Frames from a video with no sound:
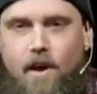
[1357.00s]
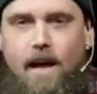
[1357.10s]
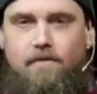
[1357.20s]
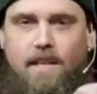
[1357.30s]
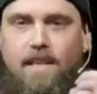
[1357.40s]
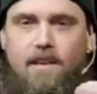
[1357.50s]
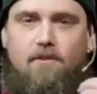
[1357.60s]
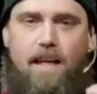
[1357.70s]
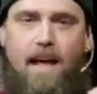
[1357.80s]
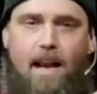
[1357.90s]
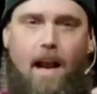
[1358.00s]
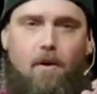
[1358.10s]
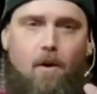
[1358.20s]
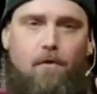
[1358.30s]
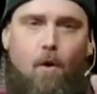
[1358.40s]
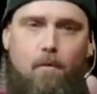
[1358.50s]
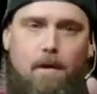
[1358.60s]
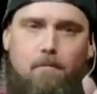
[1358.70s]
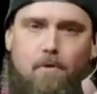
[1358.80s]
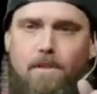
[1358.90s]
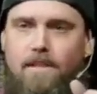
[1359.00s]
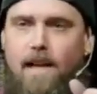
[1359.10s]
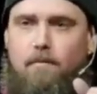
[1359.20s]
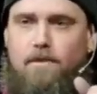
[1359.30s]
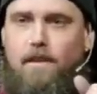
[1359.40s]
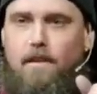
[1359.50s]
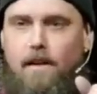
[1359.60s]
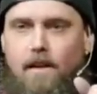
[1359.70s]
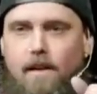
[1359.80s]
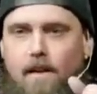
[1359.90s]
You have to hear that. I don't know if y'all remember in Samson,